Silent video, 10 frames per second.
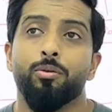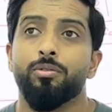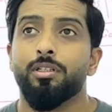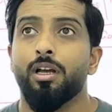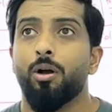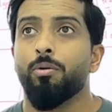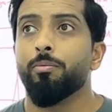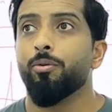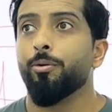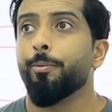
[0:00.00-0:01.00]
see how
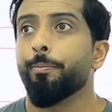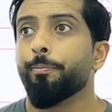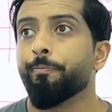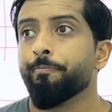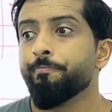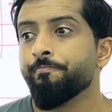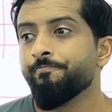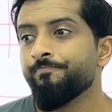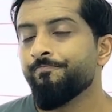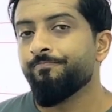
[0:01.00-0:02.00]
I'm going to
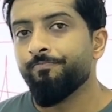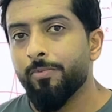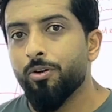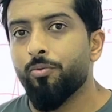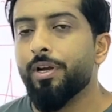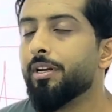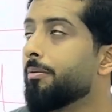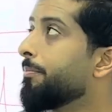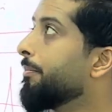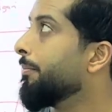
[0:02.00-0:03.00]
trade
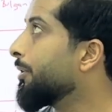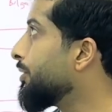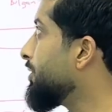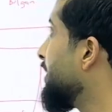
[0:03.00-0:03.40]
it, because